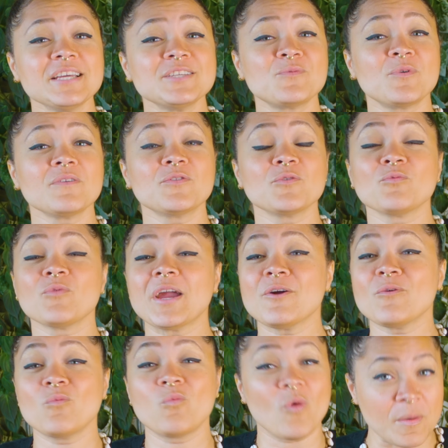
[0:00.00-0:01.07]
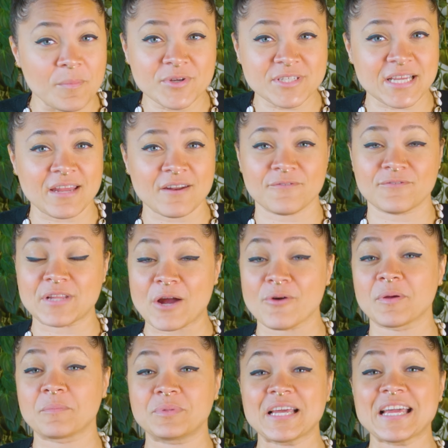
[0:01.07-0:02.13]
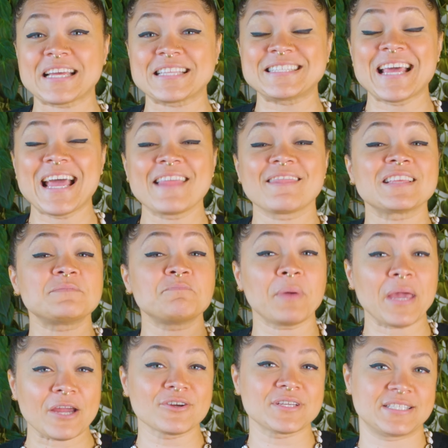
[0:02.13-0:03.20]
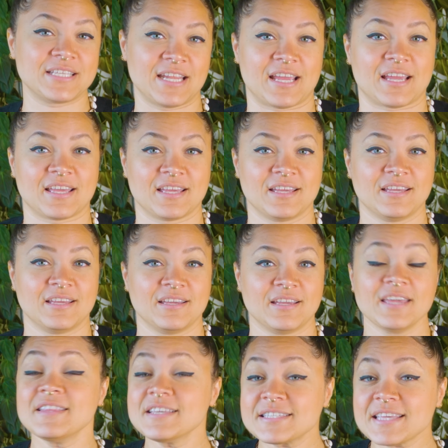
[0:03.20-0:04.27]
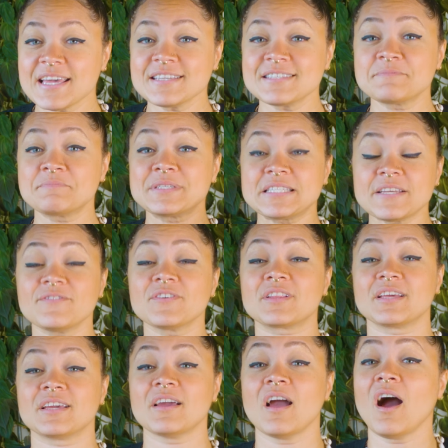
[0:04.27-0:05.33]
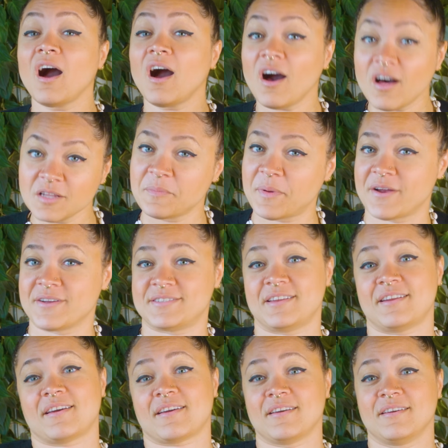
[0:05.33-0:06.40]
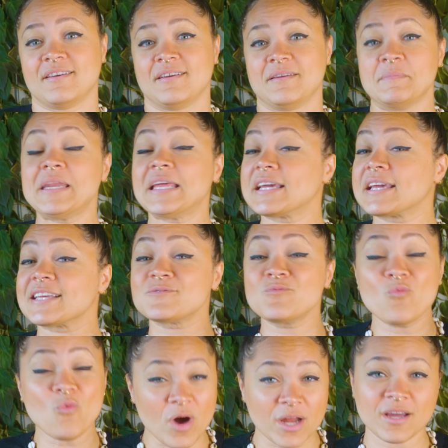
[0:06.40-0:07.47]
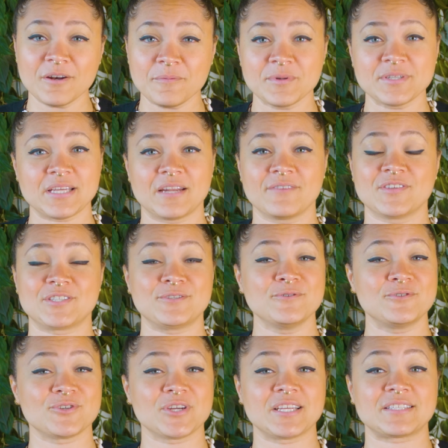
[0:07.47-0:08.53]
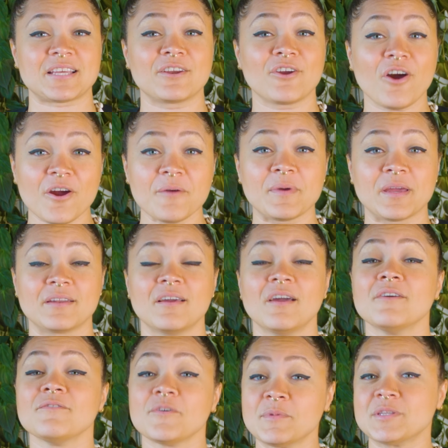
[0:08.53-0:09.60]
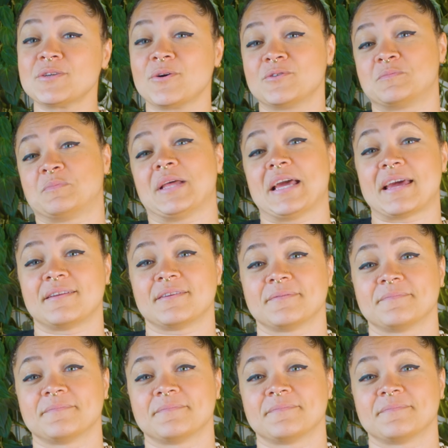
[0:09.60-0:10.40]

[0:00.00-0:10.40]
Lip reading: is one of the rare 1% of flowering plants that's parasitic. In this case, specifically, holoparasitic, meaning it gets 100% of its nutrients and carbon from its host plant.